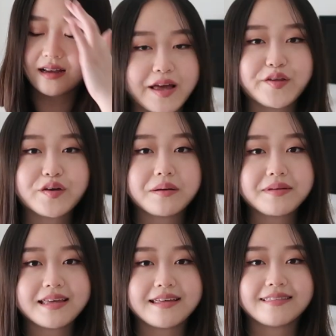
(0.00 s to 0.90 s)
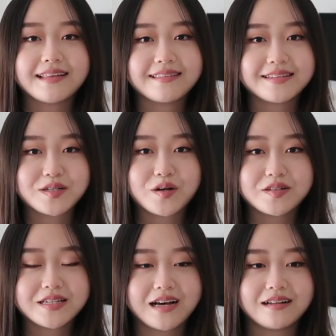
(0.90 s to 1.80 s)
I knew coming in that this
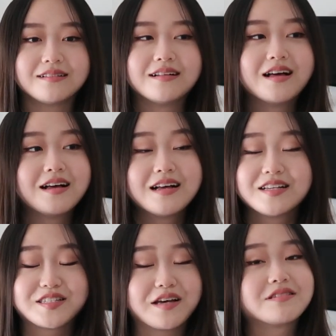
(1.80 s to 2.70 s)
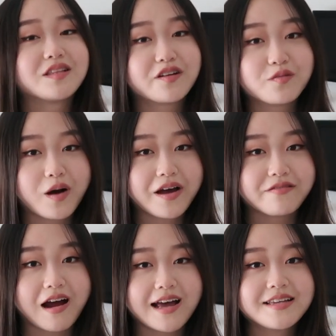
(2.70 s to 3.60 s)
hotel serves a lot of white
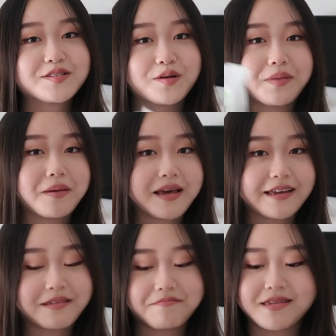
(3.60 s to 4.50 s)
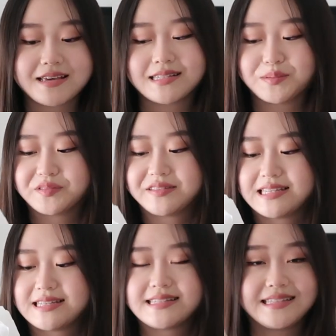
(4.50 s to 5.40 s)
rice, so maybe I can mix some of
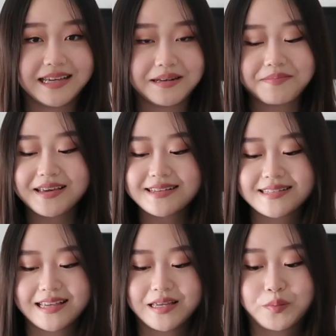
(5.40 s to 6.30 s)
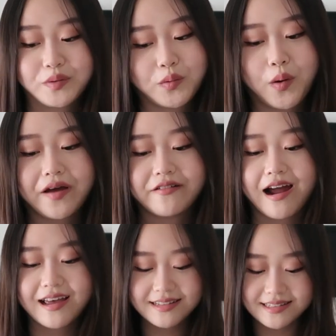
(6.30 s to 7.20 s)
this seed mix in with the white
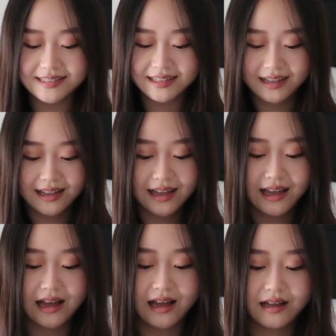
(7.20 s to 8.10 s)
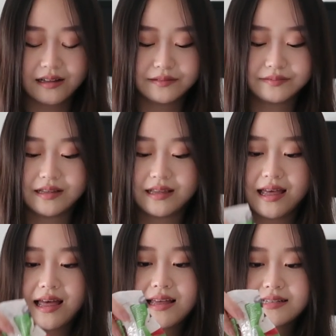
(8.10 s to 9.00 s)
rice. And
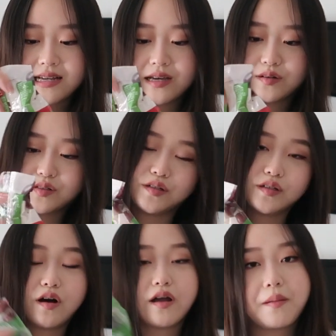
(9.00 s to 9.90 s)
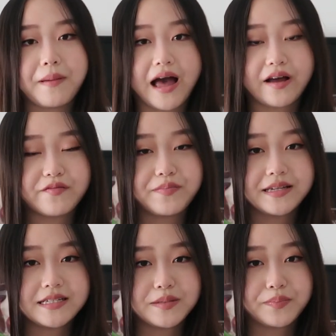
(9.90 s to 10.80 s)
I also got a bag of
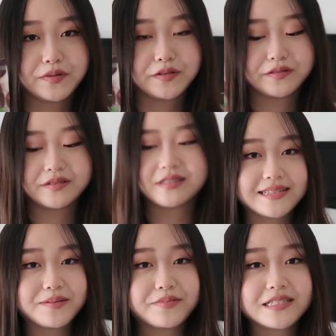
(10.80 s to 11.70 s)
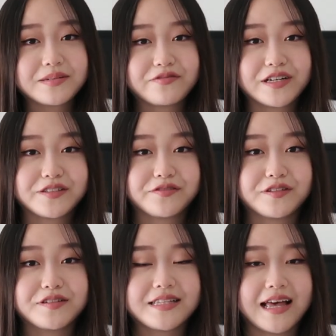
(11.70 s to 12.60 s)
pitted prunes. I did bring some fresh
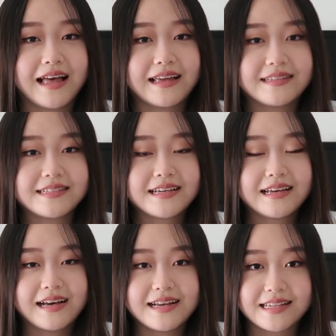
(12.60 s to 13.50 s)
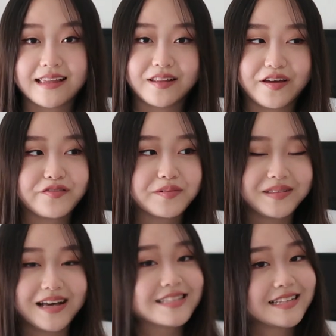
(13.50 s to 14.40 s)
fruits, and as I learned from
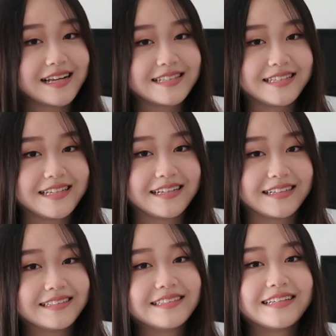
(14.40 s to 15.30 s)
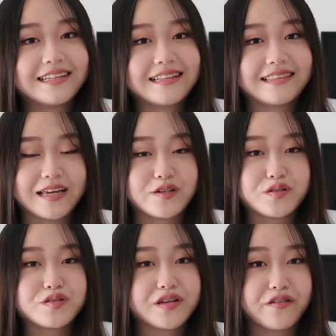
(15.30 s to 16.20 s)
last night's dinner, they
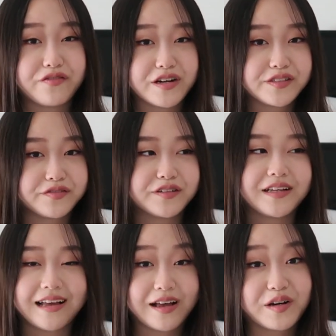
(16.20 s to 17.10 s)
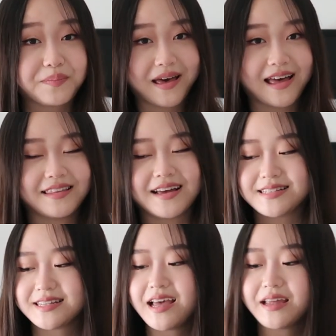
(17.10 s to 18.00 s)
do serve fresh fruit. Like I got a pear
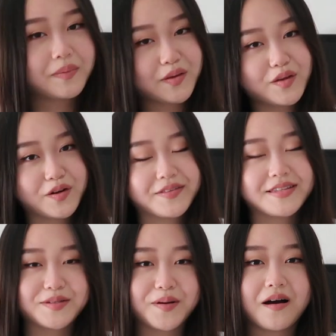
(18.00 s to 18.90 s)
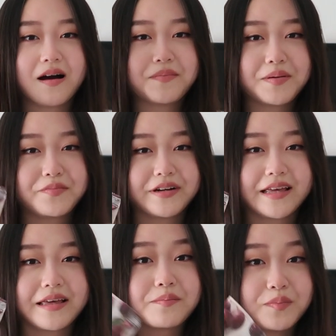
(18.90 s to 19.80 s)
last night, but you know, there's no harm in
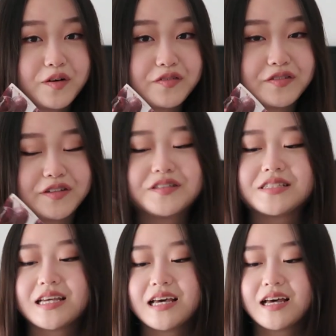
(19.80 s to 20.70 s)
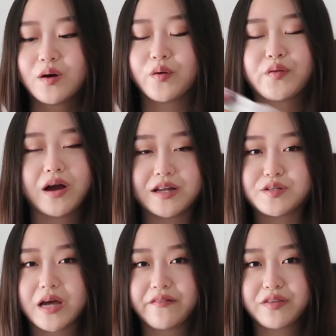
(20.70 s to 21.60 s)
bringing more fruit, although I
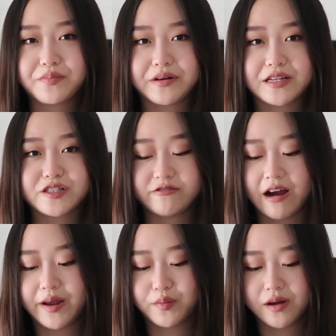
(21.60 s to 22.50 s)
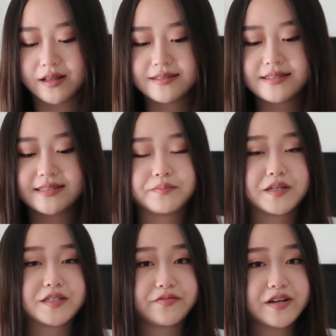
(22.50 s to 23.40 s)
do have to bring dried ones
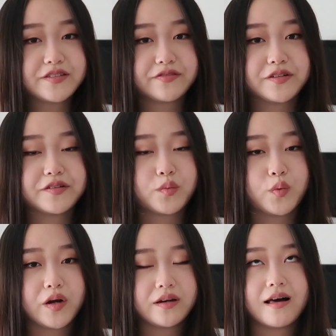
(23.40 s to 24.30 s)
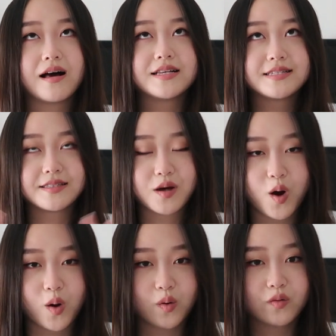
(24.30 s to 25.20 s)
because fresh fruit won't last the
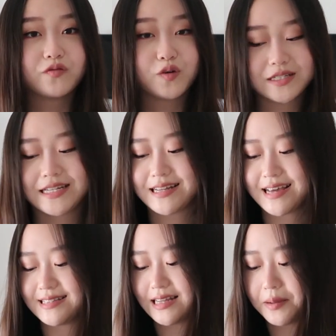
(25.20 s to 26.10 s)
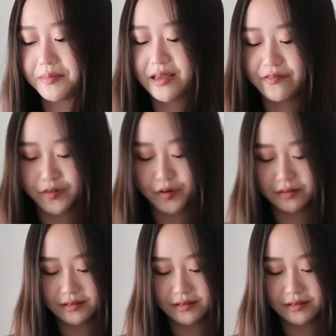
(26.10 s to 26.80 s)
whole 14 days that I'm here for.